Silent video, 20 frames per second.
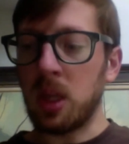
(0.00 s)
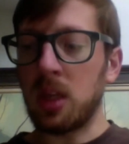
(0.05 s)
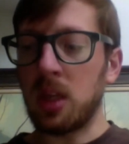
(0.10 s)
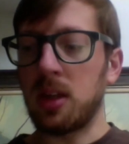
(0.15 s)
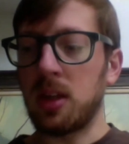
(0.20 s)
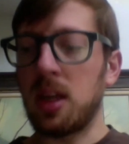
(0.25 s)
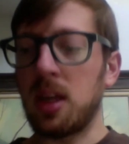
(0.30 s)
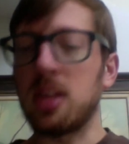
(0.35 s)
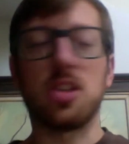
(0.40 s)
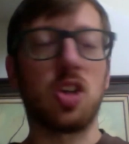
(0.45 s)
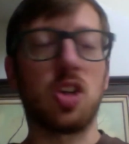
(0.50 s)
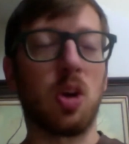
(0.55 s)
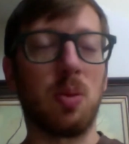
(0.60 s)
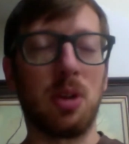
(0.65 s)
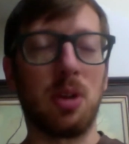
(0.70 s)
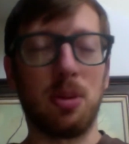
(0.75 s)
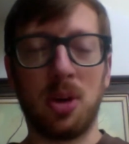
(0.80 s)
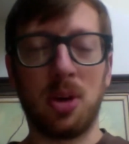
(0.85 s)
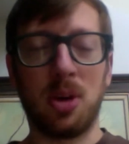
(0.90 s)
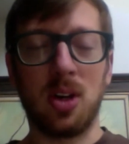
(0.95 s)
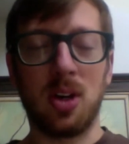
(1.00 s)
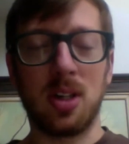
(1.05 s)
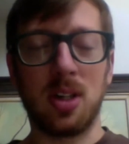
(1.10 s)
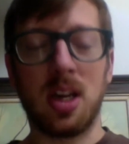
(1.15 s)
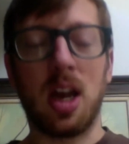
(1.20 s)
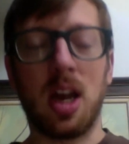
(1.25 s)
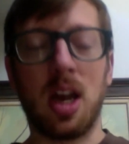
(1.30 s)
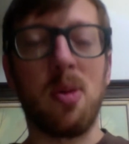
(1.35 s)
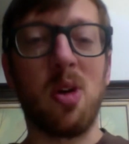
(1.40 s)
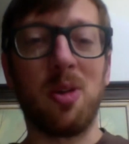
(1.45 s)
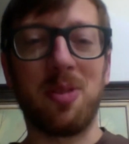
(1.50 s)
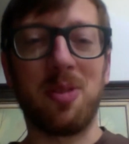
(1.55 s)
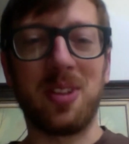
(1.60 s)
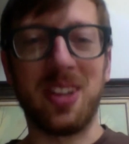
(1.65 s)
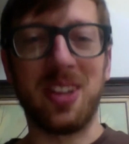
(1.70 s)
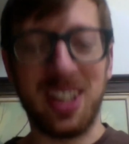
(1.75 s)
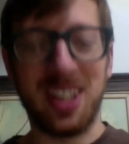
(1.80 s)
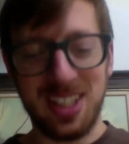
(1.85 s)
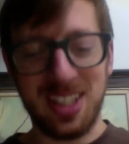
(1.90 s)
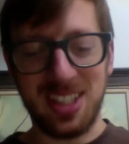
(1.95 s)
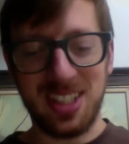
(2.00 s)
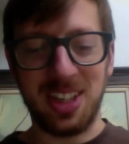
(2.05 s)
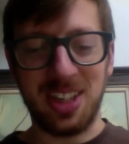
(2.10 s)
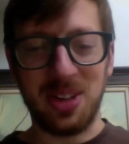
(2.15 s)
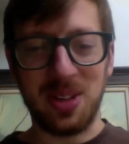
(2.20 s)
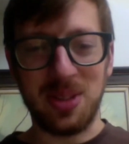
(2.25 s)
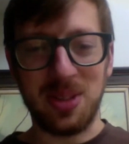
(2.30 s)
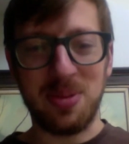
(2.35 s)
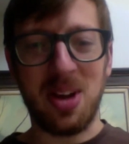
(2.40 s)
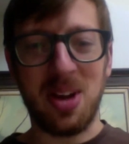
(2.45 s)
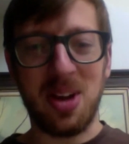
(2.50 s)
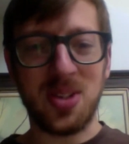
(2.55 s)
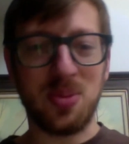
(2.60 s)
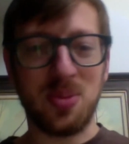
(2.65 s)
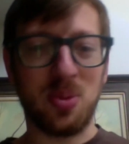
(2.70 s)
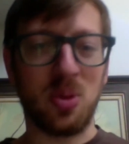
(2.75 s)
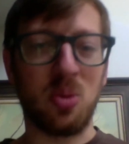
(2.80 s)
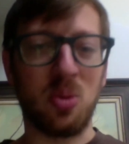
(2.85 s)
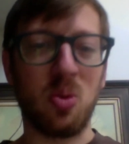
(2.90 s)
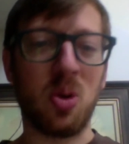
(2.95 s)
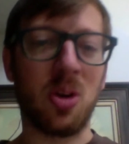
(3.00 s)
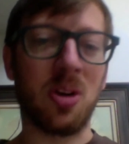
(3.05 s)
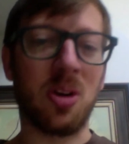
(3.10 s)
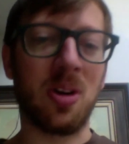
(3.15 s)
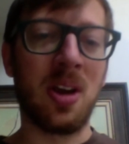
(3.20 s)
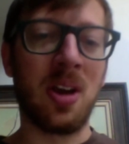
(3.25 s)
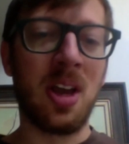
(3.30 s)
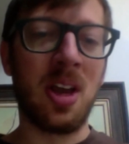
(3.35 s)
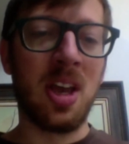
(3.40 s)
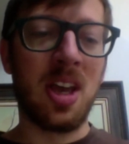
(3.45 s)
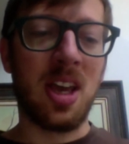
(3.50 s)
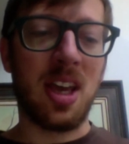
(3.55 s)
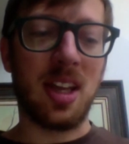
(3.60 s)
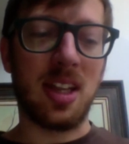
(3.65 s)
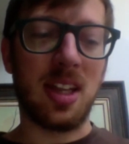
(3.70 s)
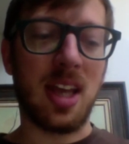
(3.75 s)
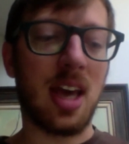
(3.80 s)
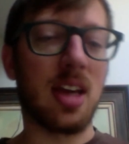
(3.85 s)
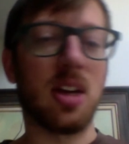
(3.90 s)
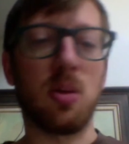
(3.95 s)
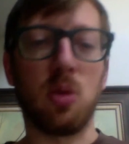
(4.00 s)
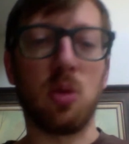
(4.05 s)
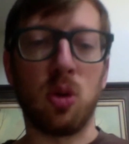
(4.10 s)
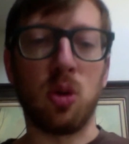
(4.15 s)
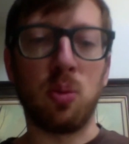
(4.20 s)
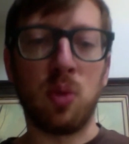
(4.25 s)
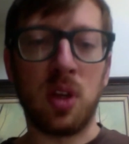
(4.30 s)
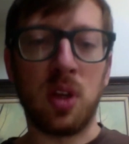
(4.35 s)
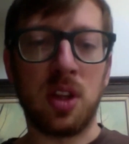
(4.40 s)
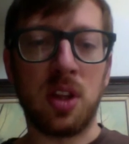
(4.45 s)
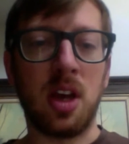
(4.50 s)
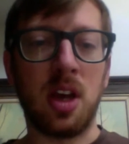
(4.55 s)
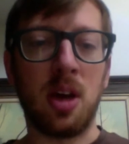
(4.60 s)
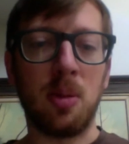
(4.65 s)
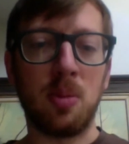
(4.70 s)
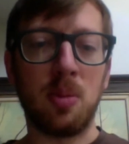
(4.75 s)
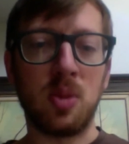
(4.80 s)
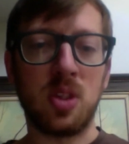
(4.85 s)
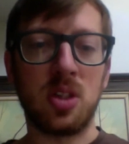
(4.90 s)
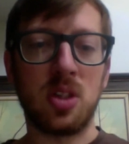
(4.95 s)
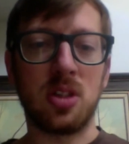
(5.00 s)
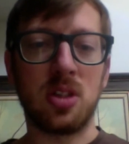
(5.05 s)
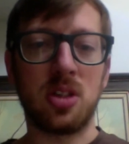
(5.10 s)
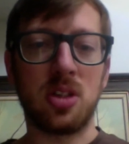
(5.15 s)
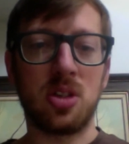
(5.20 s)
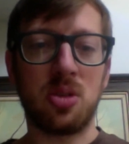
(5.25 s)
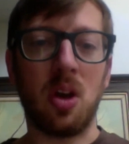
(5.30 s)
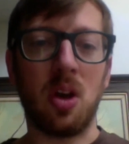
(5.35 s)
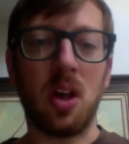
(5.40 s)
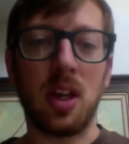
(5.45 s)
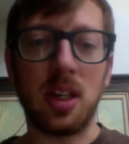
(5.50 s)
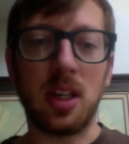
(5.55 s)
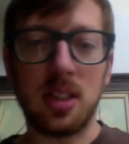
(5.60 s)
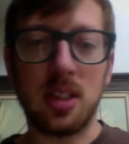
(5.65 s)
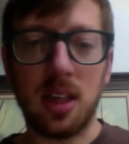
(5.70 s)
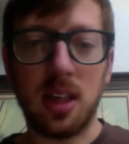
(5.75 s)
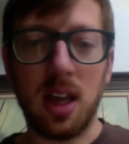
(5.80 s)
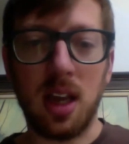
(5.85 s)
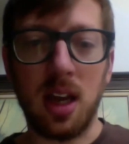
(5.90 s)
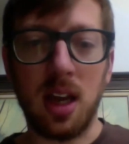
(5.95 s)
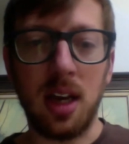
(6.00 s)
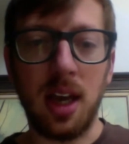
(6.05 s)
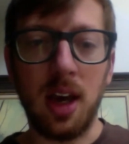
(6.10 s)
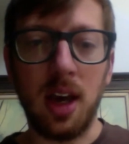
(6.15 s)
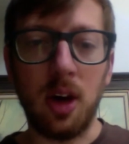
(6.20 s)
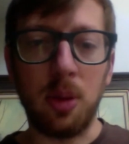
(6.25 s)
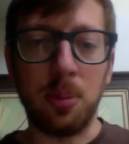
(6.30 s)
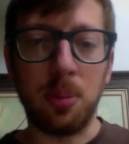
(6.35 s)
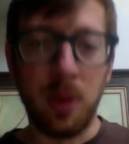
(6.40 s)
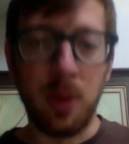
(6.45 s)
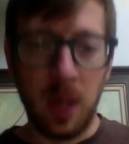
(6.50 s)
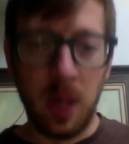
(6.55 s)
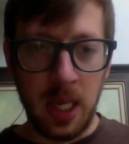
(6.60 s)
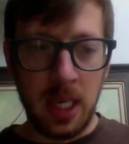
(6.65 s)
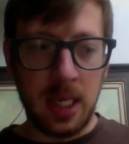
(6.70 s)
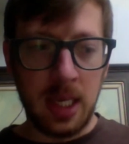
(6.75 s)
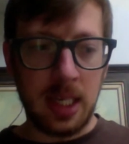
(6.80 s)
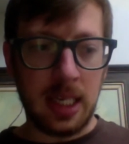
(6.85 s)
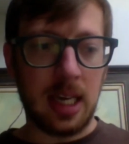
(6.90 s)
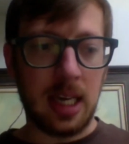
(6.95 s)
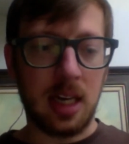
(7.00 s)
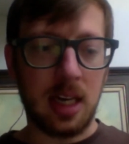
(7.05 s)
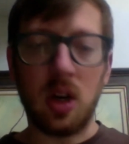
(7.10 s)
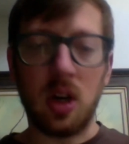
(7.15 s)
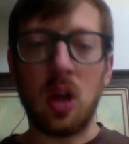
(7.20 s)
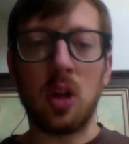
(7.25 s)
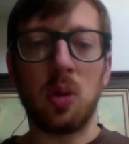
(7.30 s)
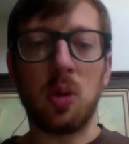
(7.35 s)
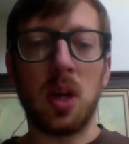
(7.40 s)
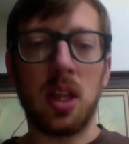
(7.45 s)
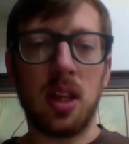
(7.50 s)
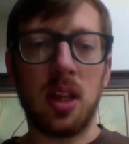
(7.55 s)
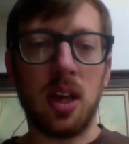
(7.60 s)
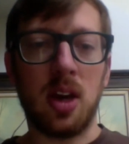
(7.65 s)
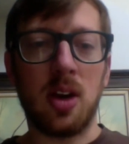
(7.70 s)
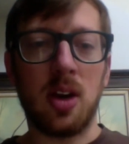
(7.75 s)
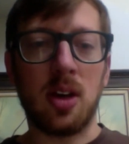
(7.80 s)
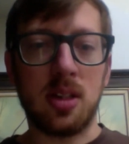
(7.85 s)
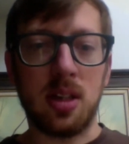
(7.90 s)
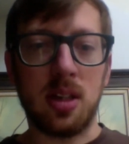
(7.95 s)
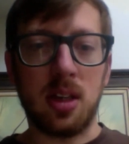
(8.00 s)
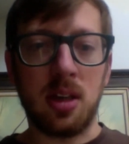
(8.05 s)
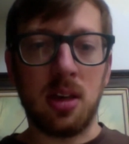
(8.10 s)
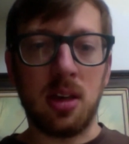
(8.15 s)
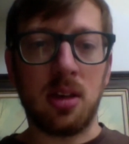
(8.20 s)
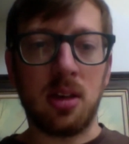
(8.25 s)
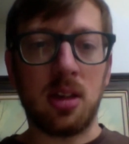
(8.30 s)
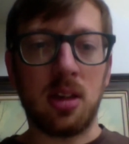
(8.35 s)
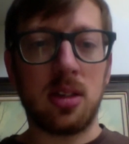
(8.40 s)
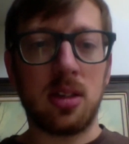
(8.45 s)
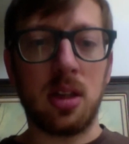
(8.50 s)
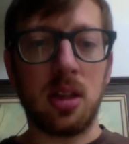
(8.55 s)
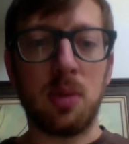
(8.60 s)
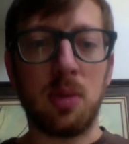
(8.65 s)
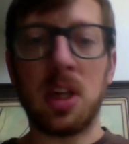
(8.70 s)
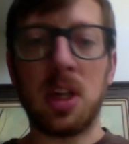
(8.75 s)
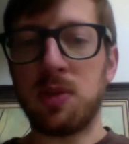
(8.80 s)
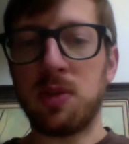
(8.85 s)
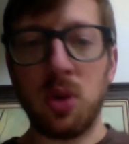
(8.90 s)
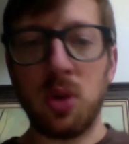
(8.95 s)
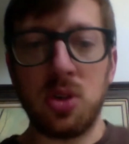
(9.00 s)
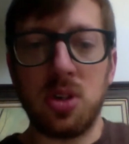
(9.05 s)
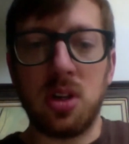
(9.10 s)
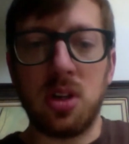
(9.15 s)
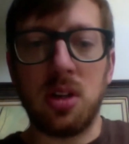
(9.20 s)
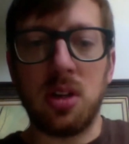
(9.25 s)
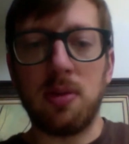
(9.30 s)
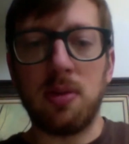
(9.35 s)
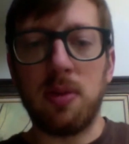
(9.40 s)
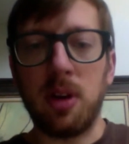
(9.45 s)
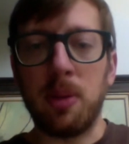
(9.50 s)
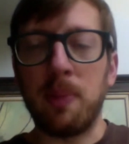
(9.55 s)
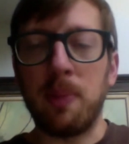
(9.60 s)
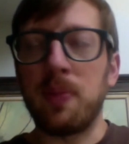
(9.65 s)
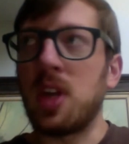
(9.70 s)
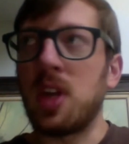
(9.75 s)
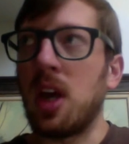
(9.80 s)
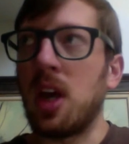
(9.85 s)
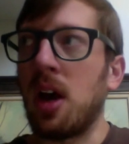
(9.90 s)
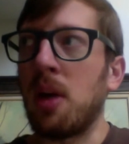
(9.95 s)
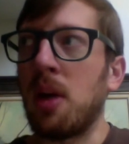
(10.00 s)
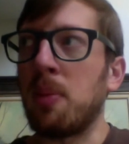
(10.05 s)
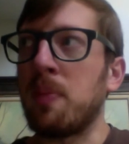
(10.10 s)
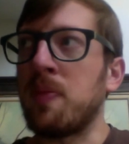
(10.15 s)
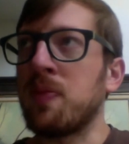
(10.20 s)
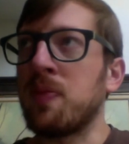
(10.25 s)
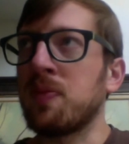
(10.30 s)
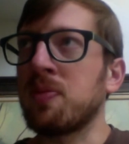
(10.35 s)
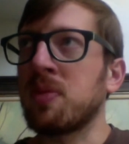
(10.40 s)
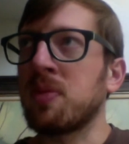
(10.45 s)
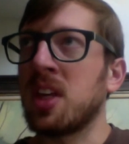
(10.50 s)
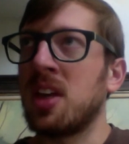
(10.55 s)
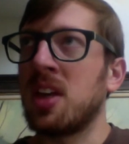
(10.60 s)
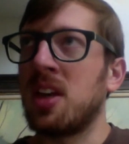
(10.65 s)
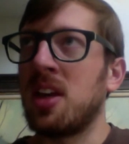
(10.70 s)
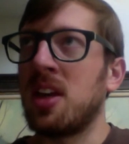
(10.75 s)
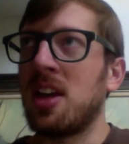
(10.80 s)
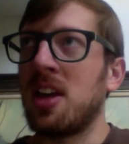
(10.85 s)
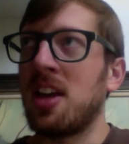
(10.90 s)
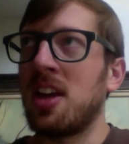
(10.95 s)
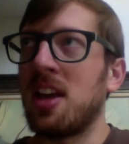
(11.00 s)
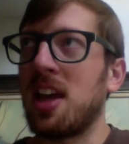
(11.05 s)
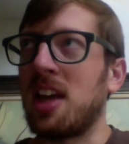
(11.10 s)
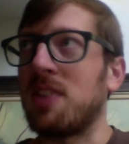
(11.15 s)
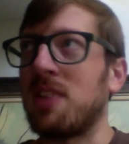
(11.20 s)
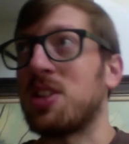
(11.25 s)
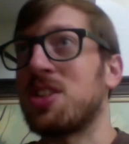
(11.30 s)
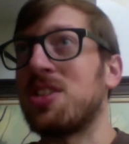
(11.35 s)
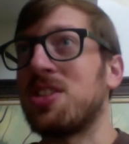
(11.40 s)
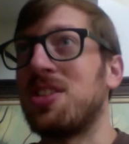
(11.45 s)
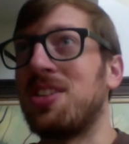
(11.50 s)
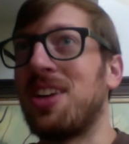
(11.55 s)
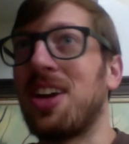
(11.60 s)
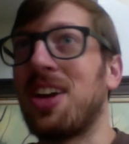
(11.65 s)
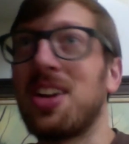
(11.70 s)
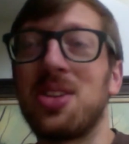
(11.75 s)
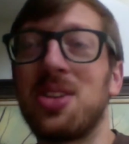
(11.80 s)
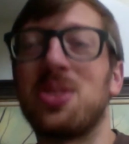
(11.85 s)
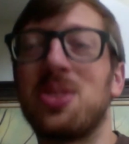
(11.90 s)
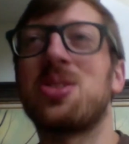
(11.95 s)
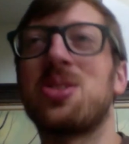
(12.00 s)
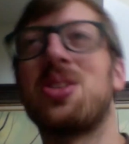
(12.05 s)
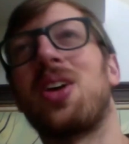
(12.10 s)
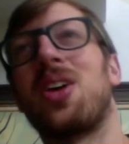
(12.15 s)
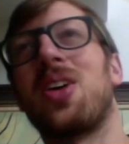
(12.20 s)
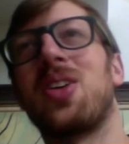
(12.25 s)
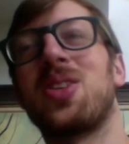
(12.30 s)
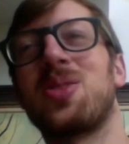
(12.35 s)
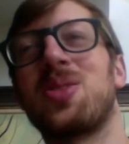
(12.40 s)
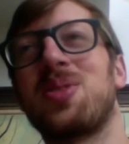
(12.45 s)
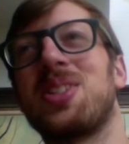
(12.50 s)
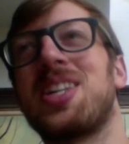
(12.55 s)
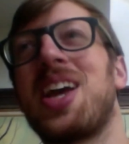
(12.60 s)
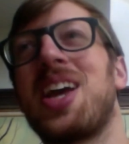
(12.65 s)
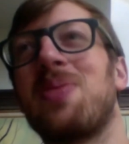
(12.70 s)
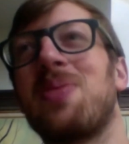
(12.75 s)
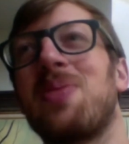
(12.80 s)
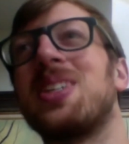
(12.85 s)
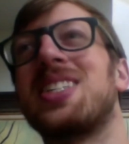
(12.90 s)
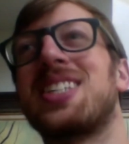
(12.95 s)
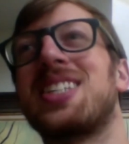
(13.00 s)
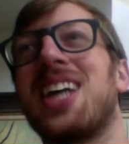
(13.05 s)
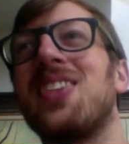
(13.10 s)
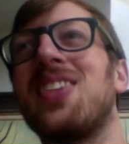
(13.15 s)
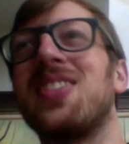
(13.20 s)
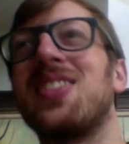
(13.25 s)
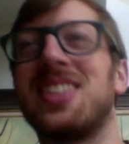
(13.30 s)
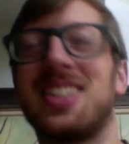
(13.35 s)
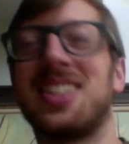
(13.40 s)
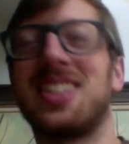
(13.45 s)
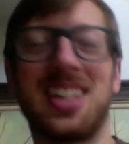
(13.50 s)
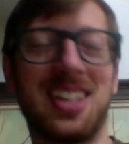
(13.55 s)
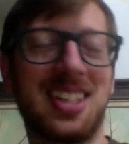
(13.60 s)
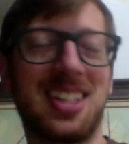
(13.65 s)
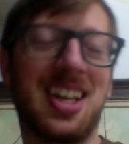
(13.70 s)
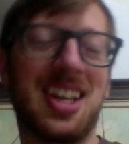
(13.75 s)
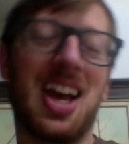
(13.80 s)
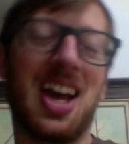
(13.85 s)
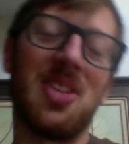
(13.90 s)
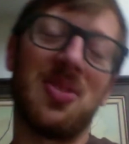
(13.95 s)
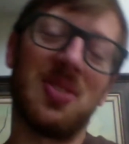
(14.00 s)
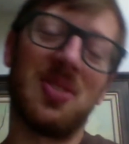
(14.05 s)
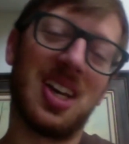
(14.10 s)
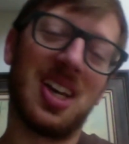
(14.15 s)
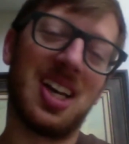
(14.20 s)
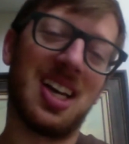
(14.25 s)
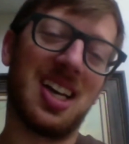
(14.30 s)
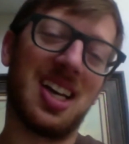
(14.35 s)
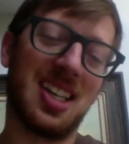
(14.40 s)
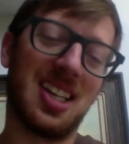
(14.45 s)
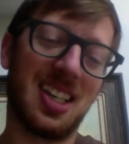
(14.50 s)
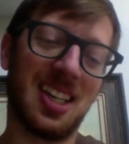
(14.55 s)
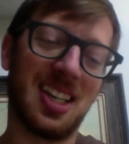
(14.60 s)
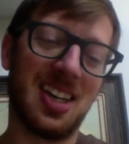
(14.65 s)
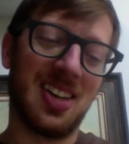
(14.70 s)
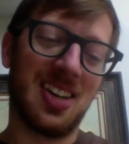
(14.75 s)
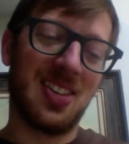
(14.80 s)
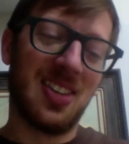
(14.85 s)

indeterminate period of time, hopefully as little as possible, we're in the edit room with them, just trying to kind of help get it all the way there to the best version of the film. And if it's none of those scenarios, which happens time, you know,